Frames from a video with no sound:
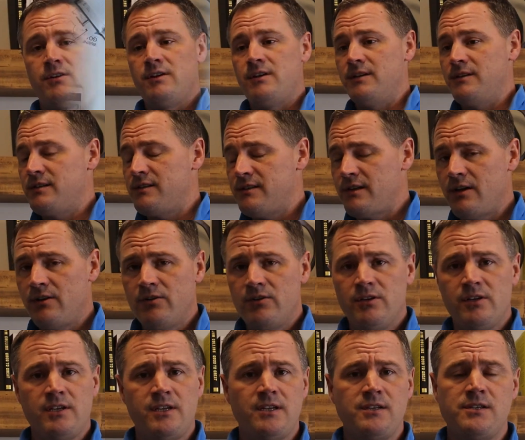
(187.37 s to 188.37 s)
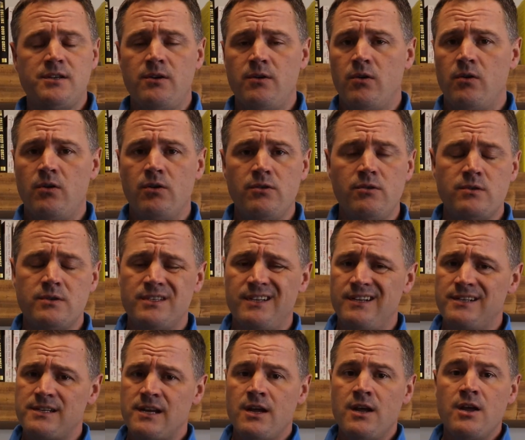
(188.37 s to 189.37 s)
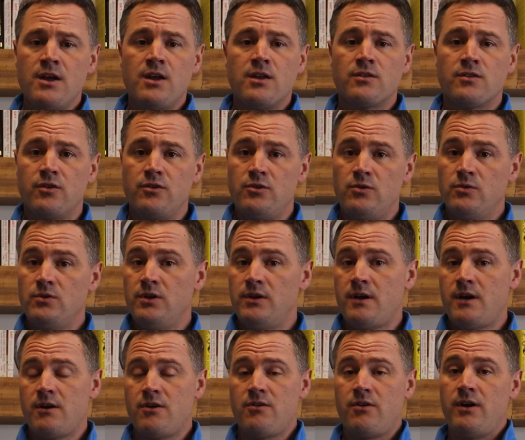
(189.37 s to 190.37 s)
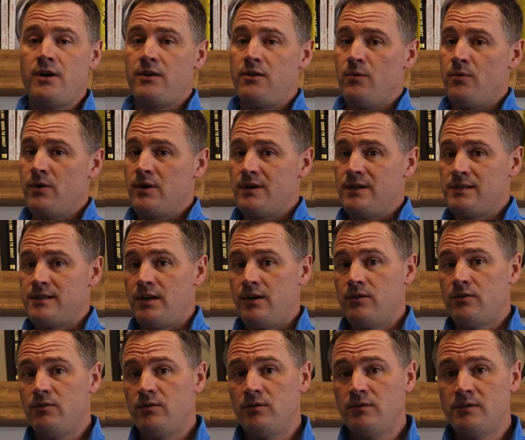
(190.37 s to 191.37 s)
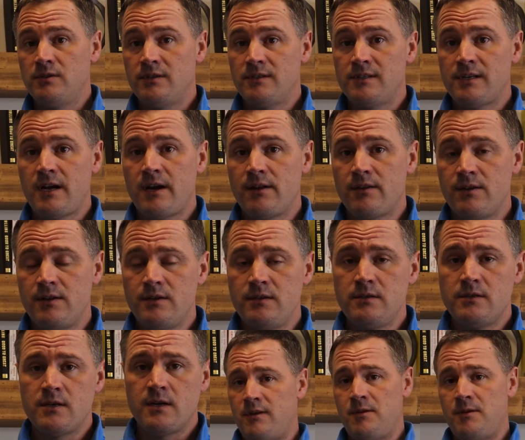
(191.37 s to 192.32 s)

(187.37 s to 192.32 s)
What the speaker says: leads, seller leads, all those things, they're usually not great at the organizational side of things.